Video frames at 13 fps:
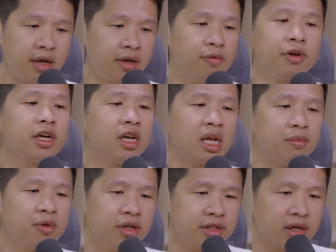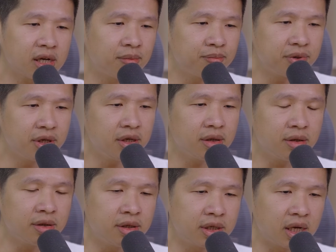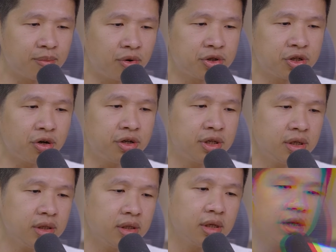Right? You look at the number of listed company on Singapore Stock Exchange,